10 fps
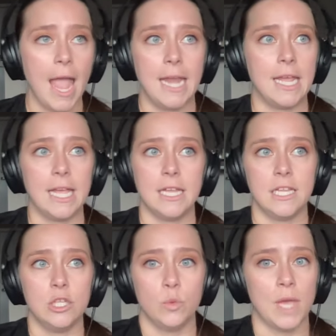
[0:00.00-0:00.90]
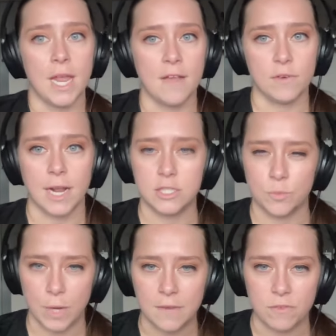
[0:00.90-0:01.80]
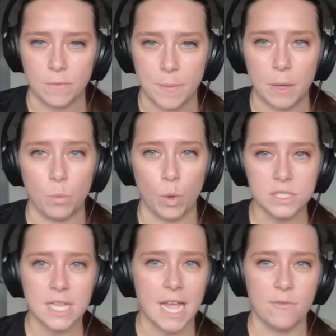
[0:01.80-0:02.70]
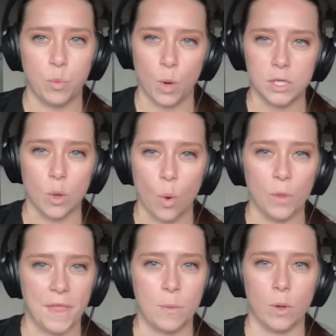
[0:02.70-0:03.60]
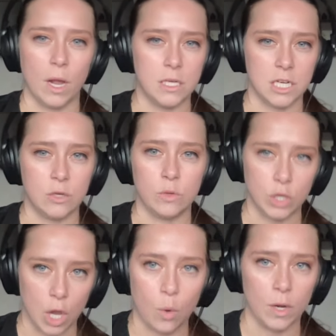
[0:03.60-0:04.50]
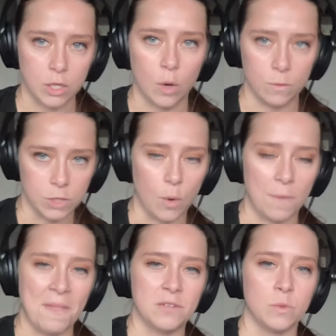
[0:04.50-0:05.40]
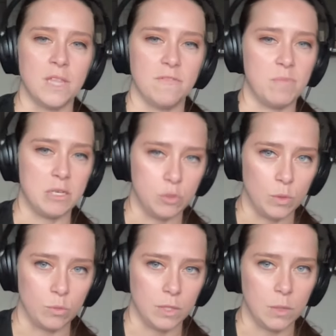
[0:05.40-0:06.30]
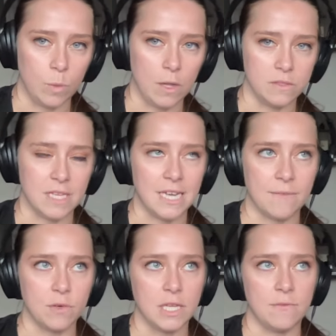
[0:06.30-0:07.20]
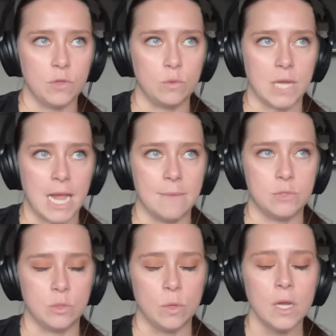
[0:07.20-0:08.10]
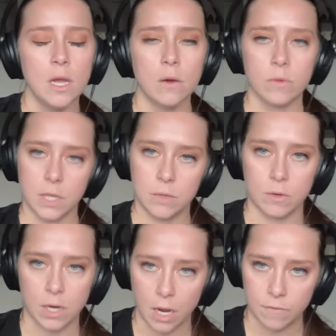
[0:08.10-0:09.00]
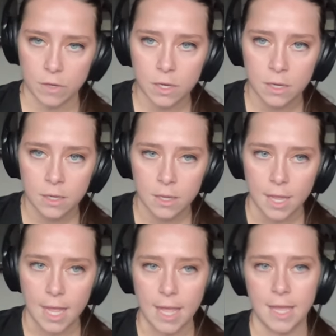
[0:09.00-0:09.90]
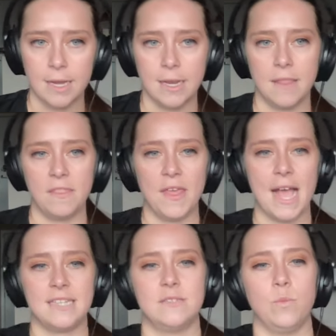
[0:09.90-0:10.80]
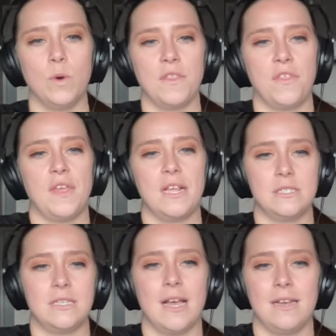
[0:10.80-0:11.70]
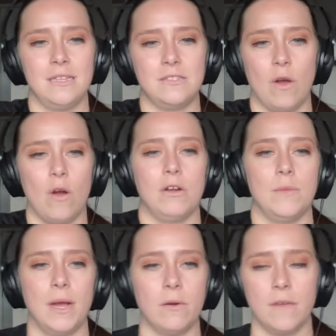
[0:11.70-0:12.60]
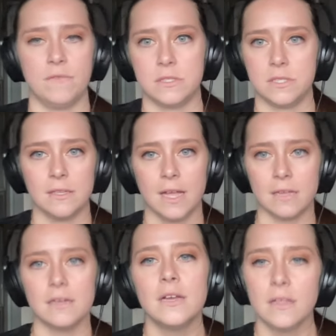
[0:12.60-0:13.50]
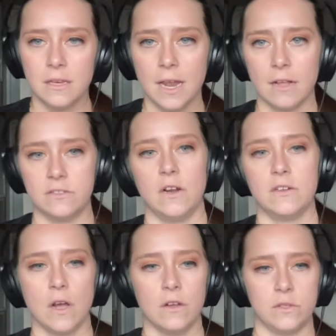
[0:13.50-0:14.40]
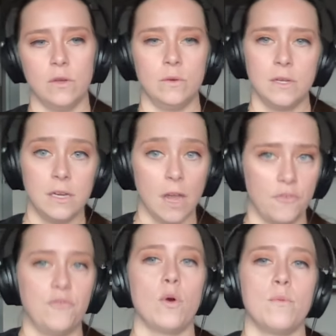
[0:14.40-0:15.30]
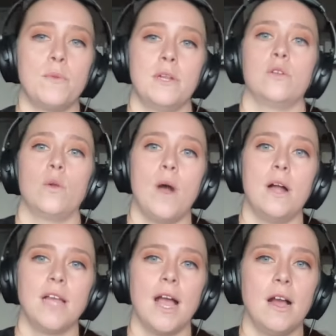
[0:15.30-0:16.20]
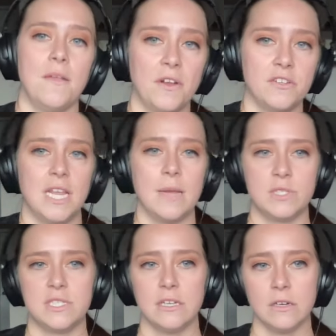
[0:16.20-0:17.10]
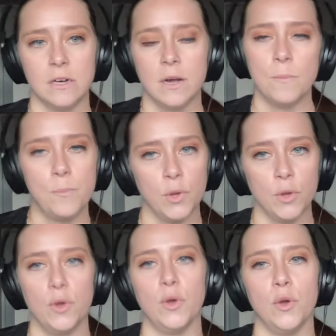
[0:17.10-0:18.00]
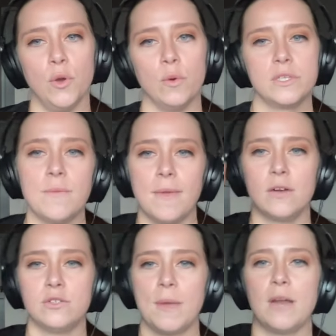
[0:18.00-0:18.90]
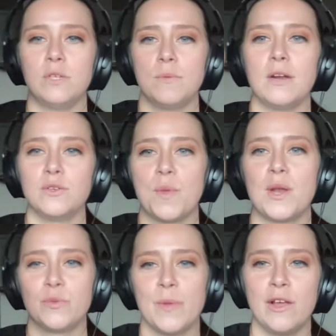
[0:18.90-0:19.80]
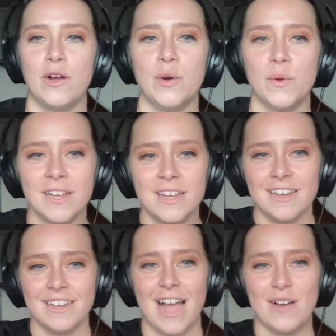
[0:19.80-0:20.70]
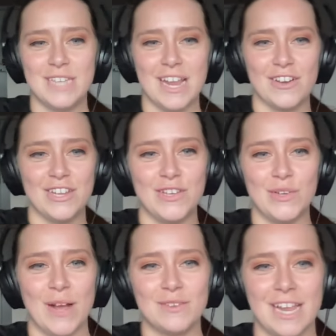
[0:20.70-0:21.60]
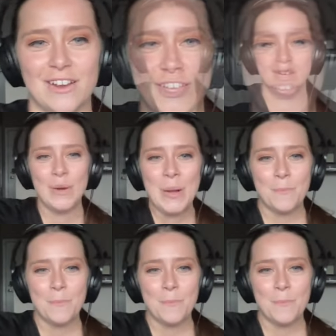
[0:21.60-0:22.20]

And you can't ever catch a break from them. And once they have one goal, they will continue to go and go and go. And that's what they've been doing really well, is they never give you time to really recover. And that's one of the things that is hard about, obviously, like, the Dallas Stars. Also, another former Minnesota Wild guy on there, Sam Steele. Boo, tomato, tomato, tomato, tomato, tomato. How dare you? How dare you?